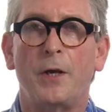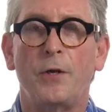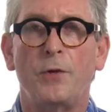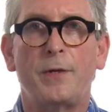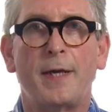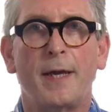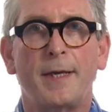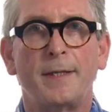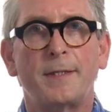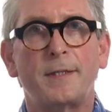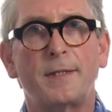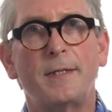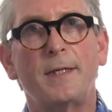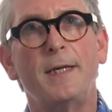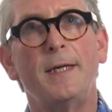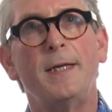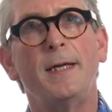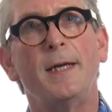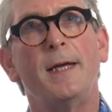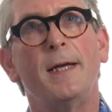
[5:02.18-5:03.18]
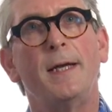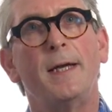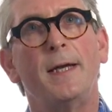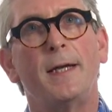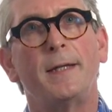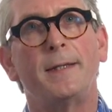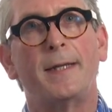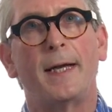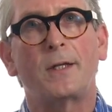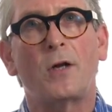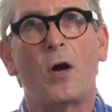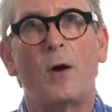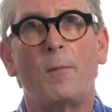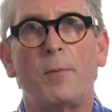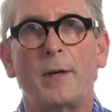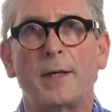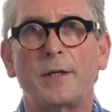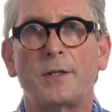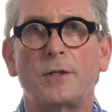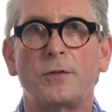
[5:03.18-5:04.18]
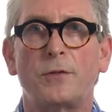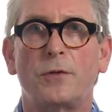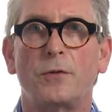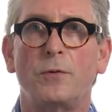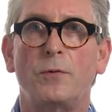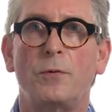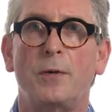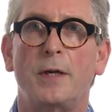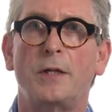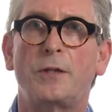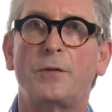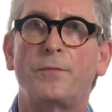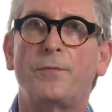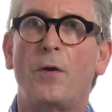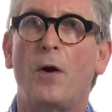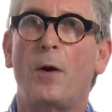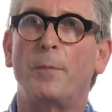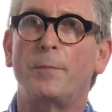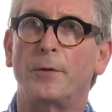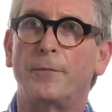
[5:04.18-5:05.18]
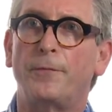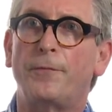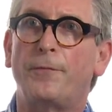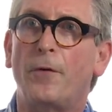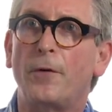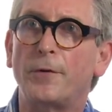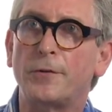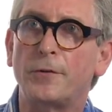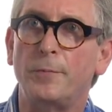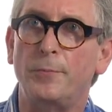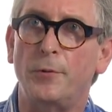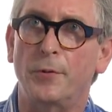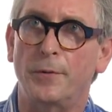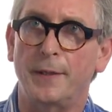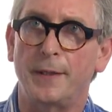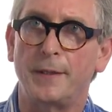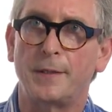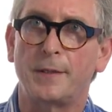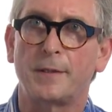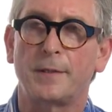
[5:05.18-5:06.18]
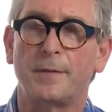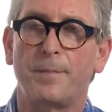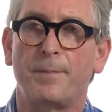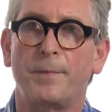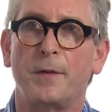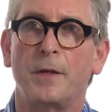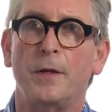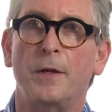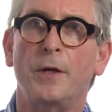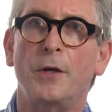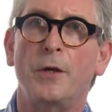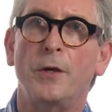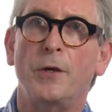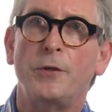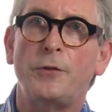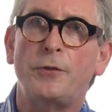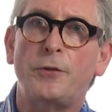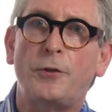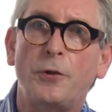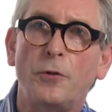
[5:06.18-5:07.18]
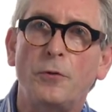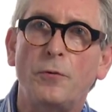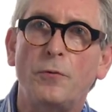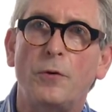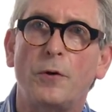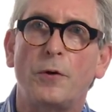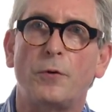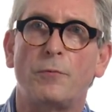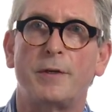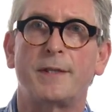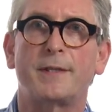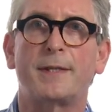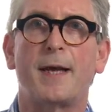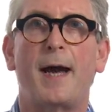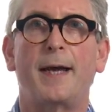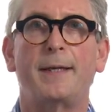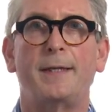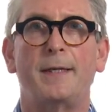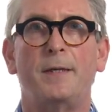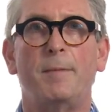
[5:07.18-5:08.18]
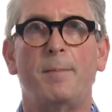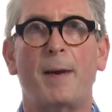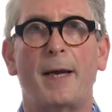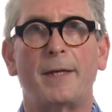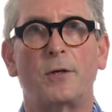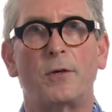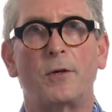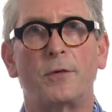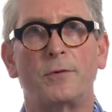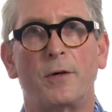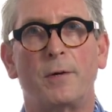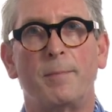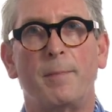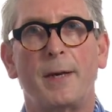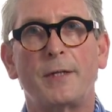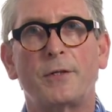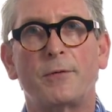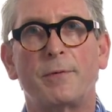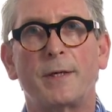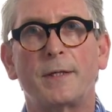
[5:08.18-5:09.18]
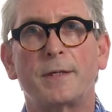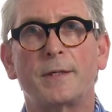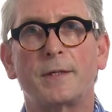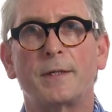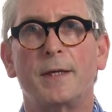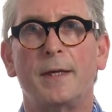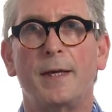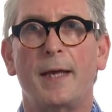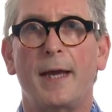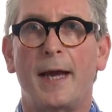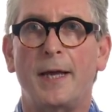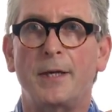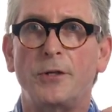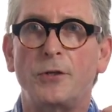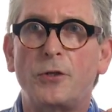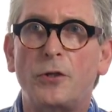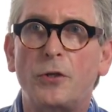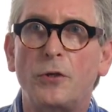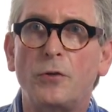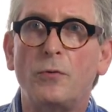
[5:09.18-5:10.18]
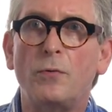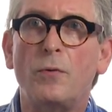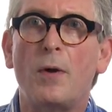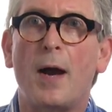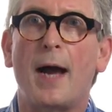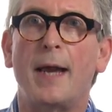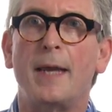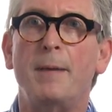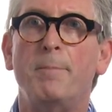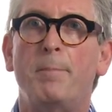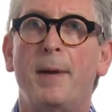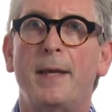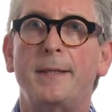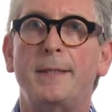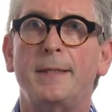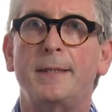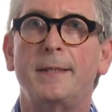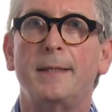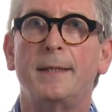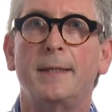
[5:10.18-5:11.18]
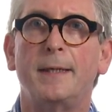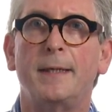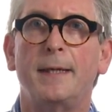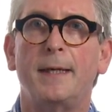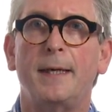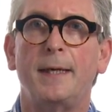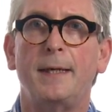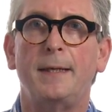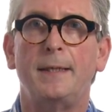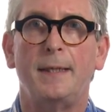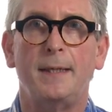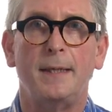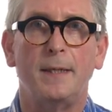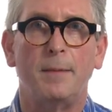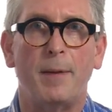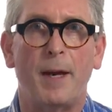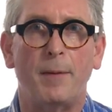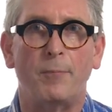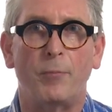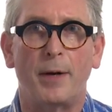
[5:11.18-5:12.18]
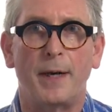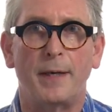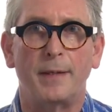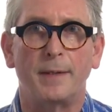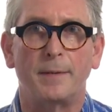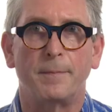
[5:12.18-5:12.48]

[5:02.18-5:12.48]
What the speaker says: you can see that complex 2 is formed of 4 subunits. 2 reside in the mitochondrial matrix and 2 are embedded in the inner membrane.